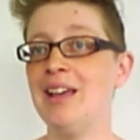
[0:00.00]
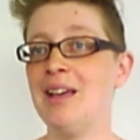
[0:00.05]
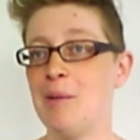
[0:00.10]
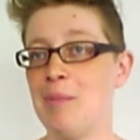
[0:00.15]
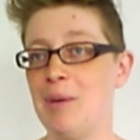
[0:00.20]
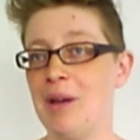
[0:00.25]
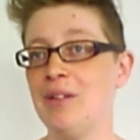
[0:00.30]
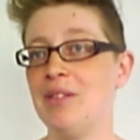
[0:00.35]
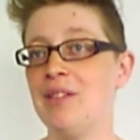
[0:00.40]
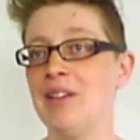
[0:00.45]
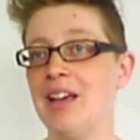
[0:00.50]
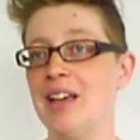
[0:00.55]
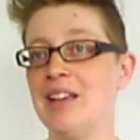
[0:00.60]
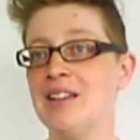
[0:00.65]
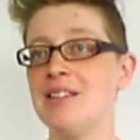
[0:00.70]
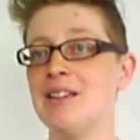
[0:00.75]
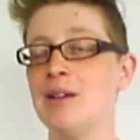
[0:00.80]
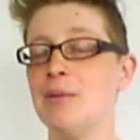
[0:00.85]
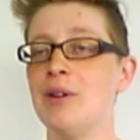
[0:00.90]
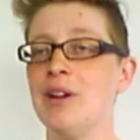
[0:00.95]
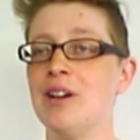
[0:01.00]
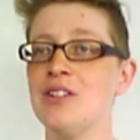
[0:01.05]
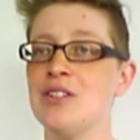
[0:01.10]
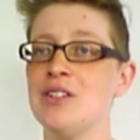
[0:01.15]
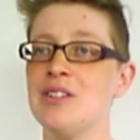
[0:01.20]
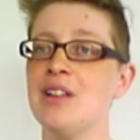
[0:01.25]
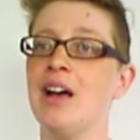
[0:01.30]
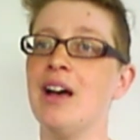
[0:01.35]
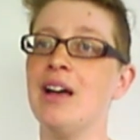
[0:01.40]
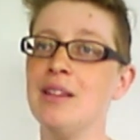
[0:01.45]
about that. They were
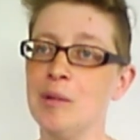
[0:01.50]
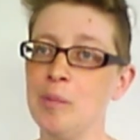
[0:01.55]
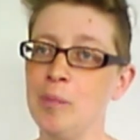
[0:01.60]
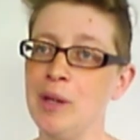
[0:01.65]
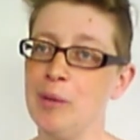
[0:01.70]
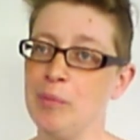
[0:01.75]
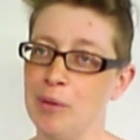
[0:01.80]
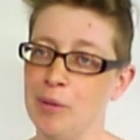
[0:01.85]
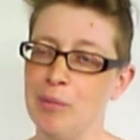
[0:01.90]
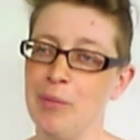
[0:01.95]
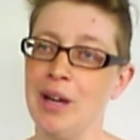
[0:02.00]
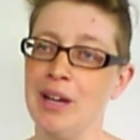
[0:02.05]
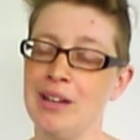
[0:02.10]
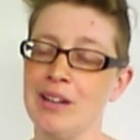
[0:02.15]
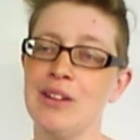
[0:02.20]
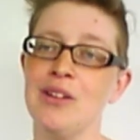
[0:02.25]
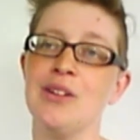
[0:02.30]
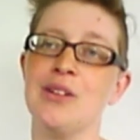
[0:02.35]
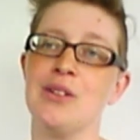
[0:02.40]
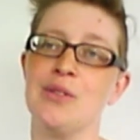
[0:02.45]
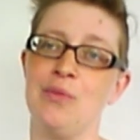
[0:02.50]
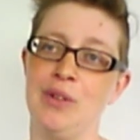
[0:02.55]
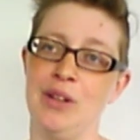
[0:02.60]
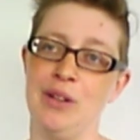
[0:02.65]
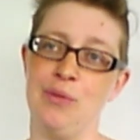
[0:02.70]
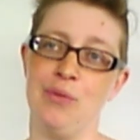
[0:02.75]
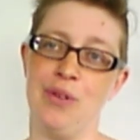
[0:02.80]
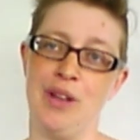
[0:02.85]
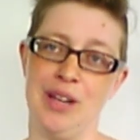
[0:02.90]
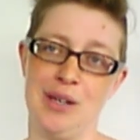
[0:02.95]
anxious that other people might not
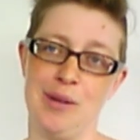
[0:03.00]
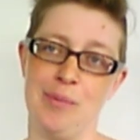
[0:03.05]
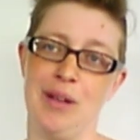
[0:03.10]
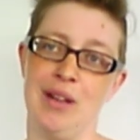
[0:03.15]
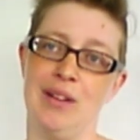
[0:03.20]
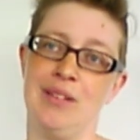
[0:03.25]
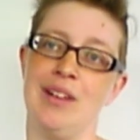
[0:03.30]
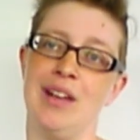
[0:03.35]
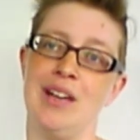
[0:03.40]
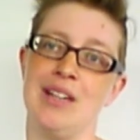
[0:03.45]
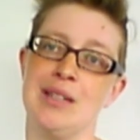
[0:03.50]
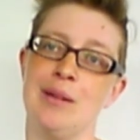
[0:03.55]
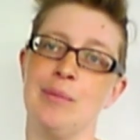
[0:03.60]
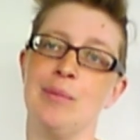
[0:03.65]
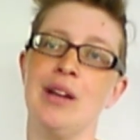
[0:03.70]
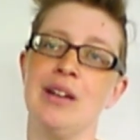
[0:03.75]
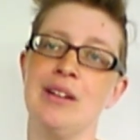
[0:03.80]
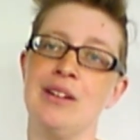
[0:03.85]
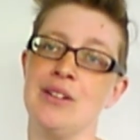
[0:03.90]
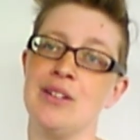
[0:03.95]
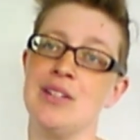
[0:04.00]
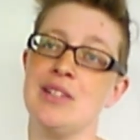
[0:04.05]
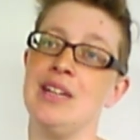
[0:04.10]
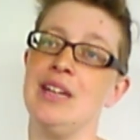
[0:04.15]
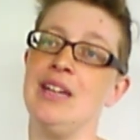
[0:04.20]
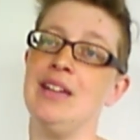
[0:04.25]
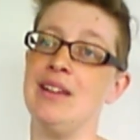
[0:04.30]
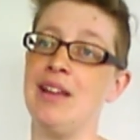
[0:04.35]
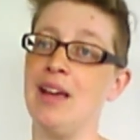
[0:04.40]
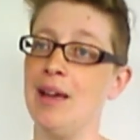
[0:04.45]
feel fine about that and might not
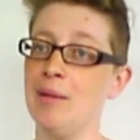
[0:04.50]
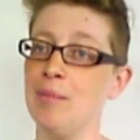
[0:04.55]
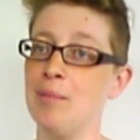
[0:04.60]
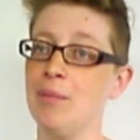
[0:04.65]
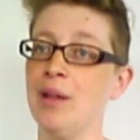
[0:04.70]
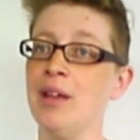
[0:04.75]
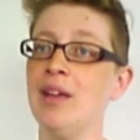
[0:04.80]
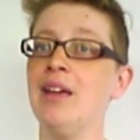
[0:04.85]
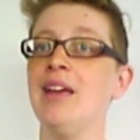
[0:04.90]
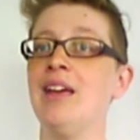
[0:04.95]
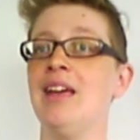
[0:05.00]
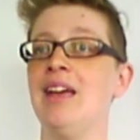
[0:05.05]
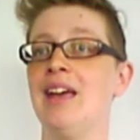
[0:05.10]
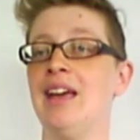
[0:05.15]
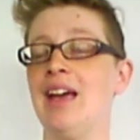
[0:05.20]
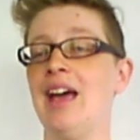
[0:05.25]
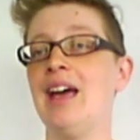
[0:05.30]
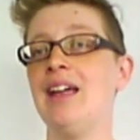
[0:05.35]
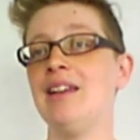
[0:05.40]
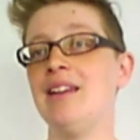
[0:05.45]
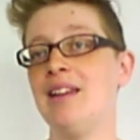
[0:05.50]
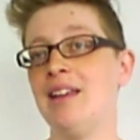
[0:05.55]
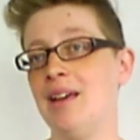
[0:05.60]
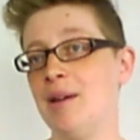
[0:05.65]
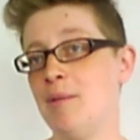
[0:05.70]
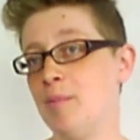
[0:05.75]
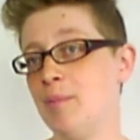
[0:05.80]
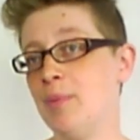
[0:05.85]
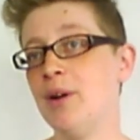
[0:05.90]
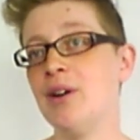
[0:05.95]
see them and
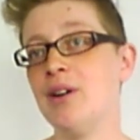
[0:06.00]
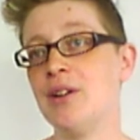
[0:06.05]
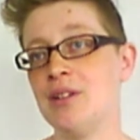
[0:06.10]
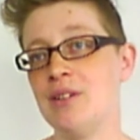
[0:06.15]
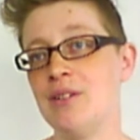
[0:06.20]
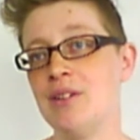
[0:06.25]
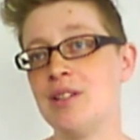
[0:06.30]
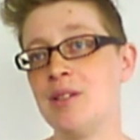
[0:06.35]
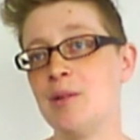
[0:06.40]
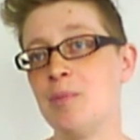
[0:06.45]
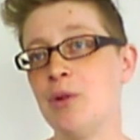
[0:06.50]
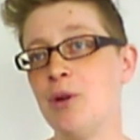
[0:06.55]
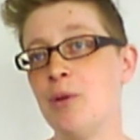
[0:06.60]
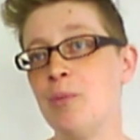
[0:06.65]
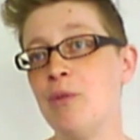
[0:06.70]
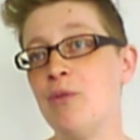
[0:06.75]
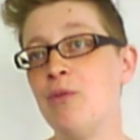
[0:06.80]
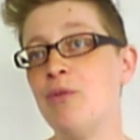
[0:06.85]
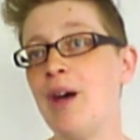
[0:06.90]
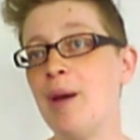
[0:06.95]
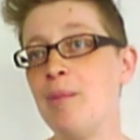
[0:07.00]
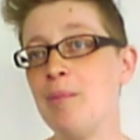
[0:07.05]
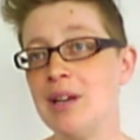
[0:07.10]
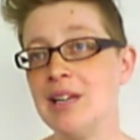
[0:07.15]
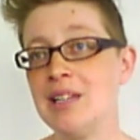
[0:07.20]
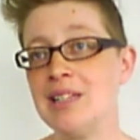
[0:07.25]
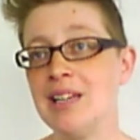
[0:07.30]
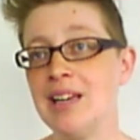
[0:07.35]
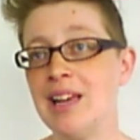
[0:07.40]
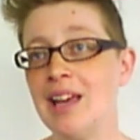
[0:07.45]
their partner as a proper
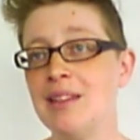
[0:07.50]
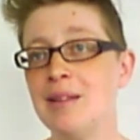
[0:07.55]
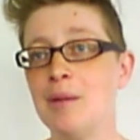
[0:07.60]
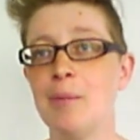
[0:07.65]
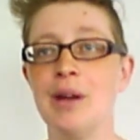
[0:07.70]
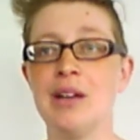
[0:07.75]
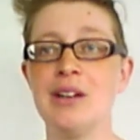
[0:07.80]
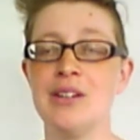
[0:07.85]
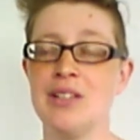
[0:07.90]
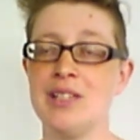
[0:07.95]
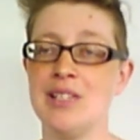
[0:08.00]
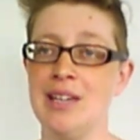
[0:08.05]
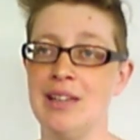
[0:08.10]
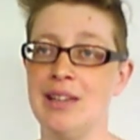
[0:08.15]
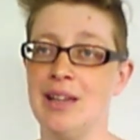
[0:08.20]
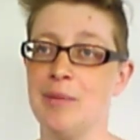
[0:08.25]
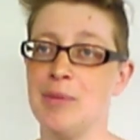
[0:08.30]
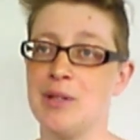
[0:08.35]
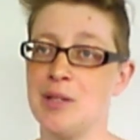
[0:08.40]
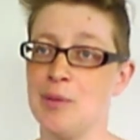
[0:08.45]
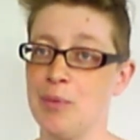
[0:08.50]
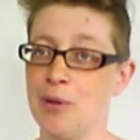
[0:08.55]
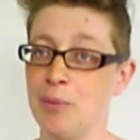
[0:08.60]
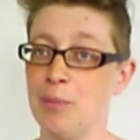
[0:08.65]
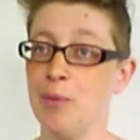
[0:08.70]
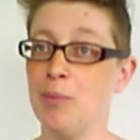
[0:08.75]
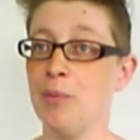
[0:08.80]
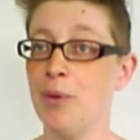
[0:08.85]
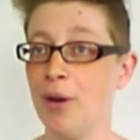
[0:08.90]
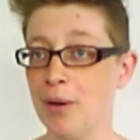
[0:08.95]
family together, might not see them as a
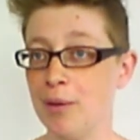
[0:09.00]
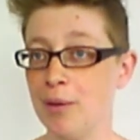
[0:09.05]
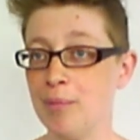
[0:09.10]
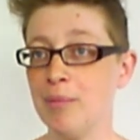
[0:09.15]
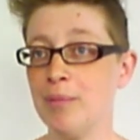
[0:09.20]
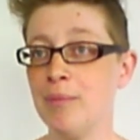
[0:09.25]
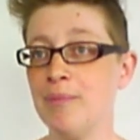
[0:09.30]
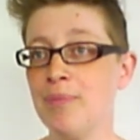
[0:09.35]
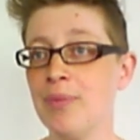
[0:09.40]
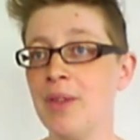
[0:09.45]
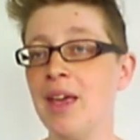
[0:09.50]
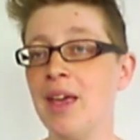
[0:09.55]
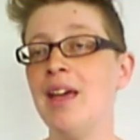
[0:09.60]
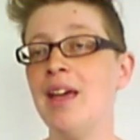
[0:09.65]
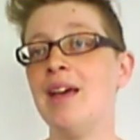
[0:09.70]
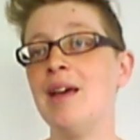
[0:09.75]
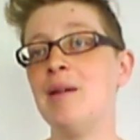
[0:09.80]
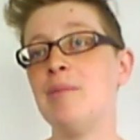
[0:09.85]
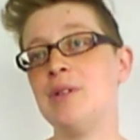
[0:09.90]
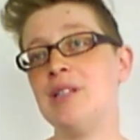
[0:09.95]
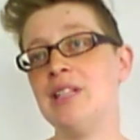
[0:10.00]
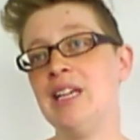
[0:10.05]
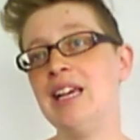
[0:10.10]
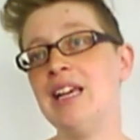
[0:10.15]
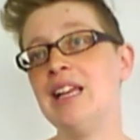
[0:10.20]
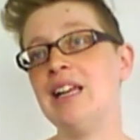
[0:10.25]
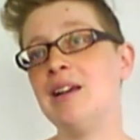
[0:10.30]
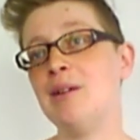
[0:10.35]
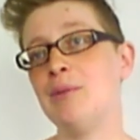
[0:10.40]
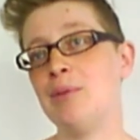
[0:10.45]
proper mom. And
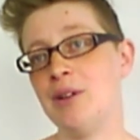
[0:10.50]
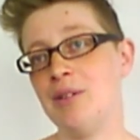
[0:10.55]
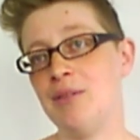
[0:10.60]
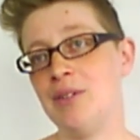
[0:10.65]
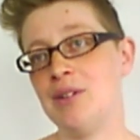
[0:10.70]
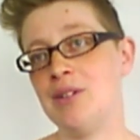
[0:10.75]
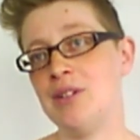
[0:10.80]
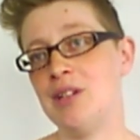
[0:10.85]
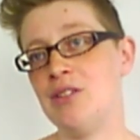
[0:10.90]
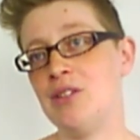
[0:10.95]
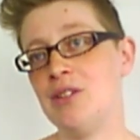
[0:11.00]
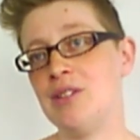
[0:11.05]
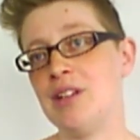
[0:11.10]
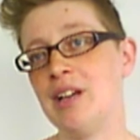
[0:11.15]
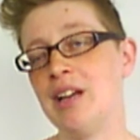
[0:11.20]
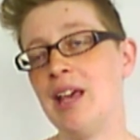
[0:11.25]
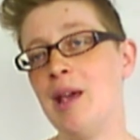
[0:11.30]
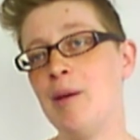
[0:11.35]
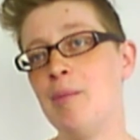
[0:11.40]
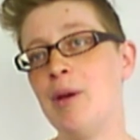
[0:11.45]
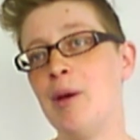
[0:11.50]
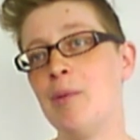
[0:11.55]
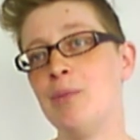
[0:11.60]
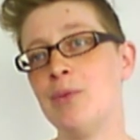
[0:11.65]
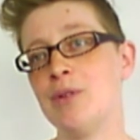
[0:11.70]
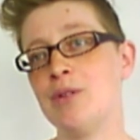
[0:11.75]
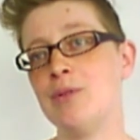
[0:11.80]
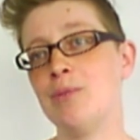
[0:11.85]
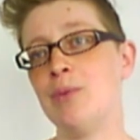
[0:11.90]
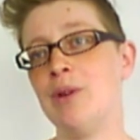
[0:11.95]
particularly one of those issues that came up
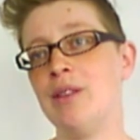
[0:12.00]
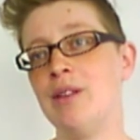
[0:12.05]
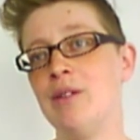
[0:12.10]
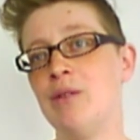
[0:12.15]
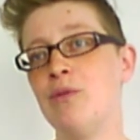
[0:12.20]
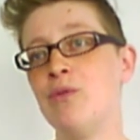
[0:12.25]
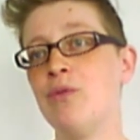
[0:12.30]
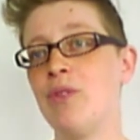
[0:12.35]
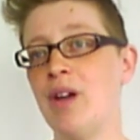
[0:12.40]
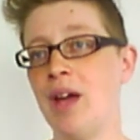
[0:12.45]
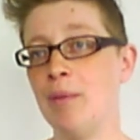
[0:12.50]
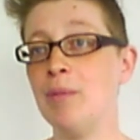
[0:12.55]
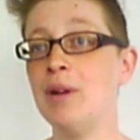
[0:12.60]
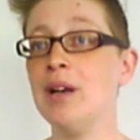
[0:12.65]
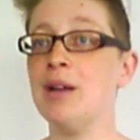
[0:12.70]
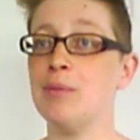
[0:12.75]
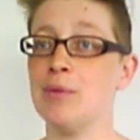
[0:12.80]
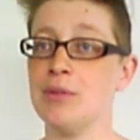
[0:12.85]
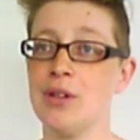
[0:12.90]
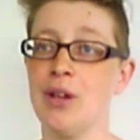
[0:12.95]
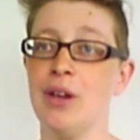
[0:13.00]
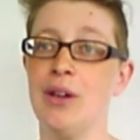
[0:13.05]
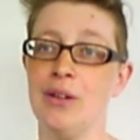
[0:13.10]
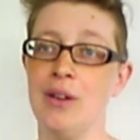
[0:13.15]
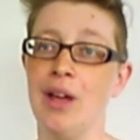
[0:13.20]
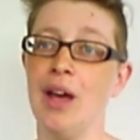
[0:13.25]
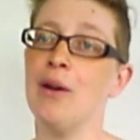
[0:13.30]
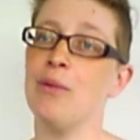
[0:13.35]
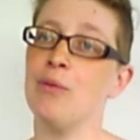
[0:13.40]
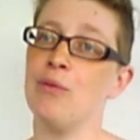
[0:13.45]
was whether family was going,
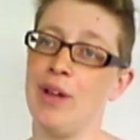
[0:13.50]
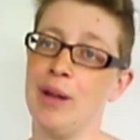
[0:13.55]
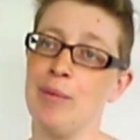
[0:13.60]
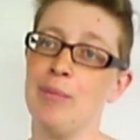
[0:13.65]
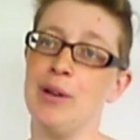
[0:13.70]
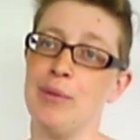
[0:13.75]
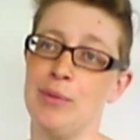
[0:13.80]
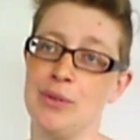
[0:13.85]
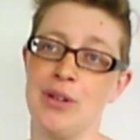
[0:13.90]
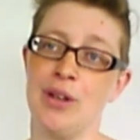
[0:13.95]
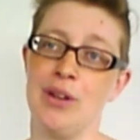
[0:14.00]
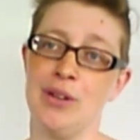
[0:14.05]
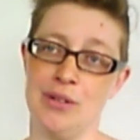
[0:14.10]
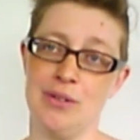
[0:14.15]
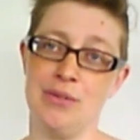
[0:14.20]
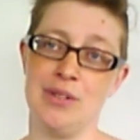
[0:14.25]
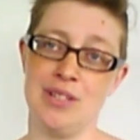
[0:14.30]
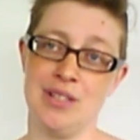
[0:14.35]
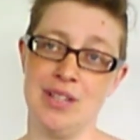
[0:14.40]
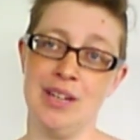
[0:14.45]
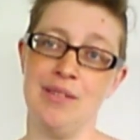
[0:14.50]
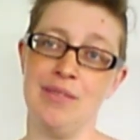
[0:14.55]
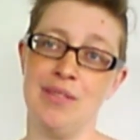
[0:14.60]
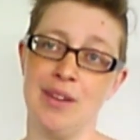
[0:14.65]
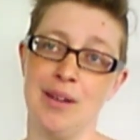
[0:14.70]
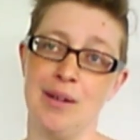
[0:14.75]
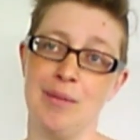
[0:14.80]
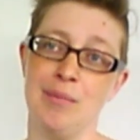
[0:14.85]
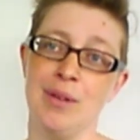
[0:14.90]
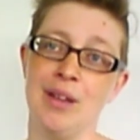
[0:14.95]
how family was going to receive
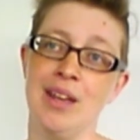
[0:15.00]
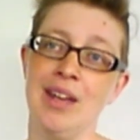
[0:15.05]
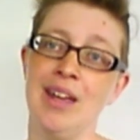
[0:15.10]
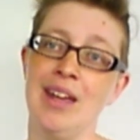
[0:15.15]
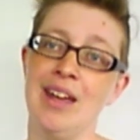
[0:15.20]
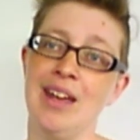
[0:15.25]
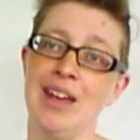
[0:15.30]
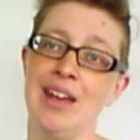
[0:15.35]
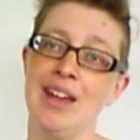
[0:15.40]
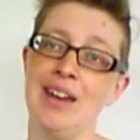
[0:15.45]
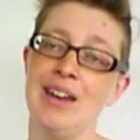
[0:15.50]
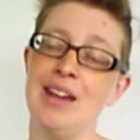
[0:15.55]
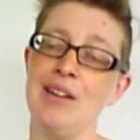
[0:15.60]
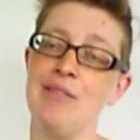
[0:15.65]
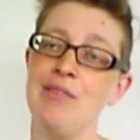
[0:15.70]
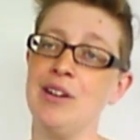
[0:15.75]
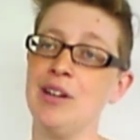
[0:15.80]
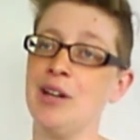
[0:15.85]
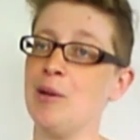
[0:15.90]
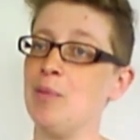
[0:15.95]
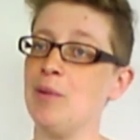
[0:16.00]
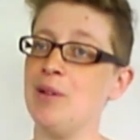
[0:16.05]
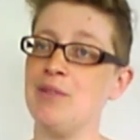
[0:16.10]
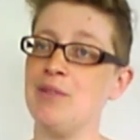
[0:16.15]
them. And every couple